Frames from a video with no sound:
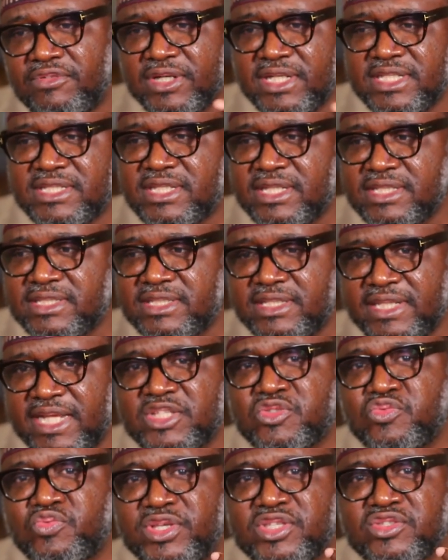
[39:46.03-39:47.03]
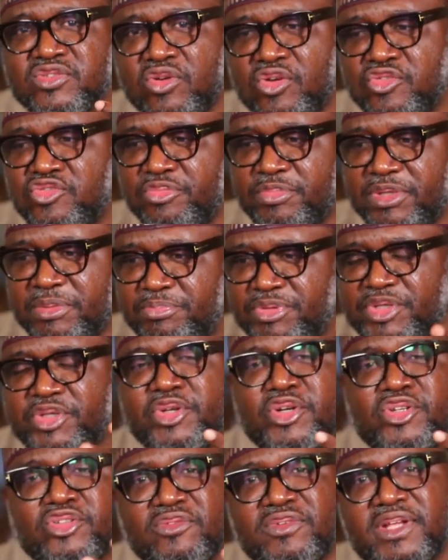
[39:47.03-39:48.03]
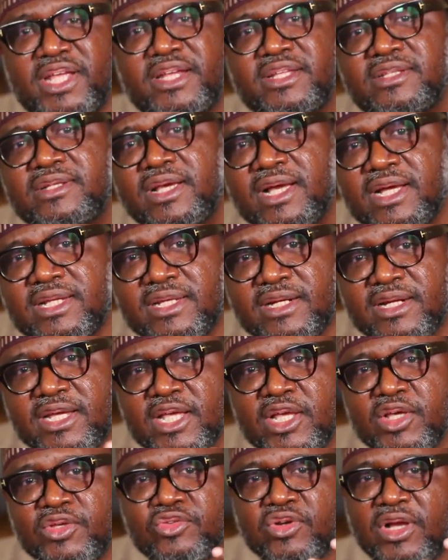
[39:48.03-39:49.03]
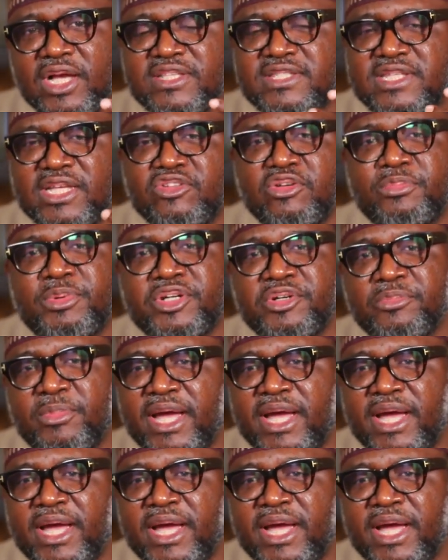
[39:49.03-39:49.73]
For instance, next week is going to be a period of Laylatul Qadr. You can set up a